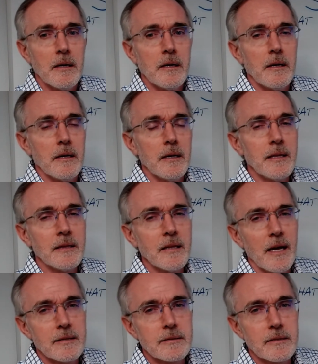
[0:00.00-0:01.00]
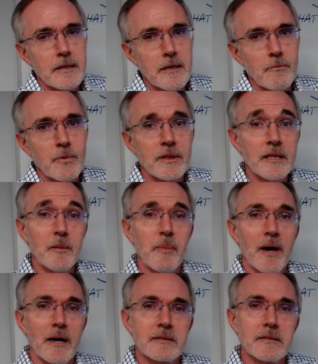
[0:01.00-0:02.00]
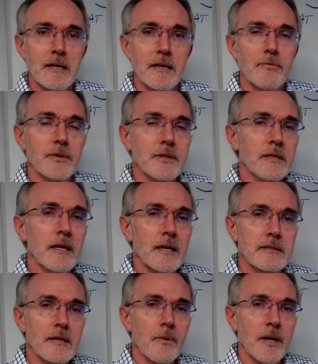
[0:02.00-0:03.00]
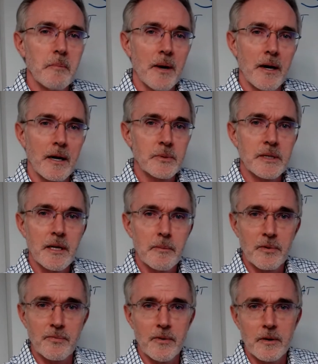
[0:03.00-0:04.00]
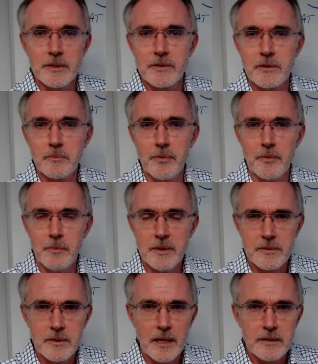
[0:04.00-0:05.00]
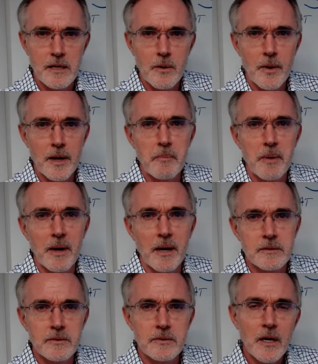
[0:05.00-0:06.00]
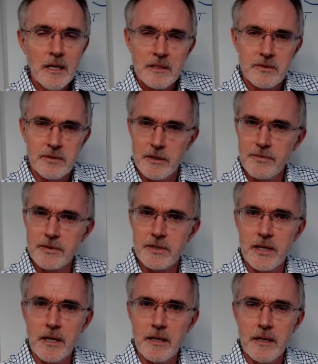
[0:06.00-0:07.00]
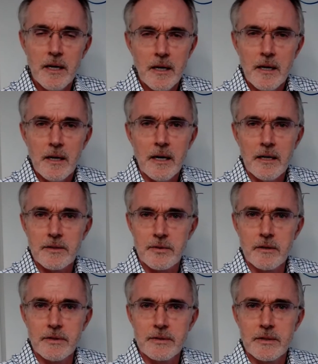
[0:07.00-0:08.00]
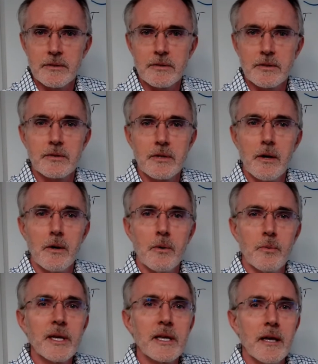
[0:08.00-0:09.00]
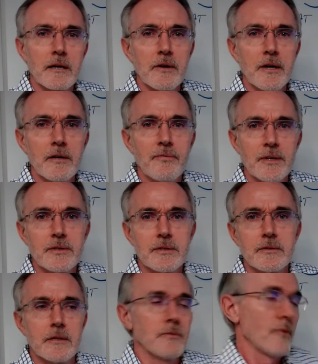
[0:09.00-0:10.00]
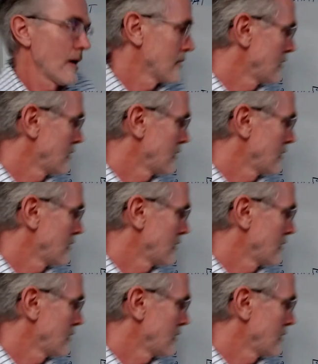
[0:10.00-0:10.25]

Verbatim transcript: And then lastly, within the box itself, within the SD-WAN box, we get performance improvements. SD-WAN boxes, service chain services, so we get great efficiencies rather than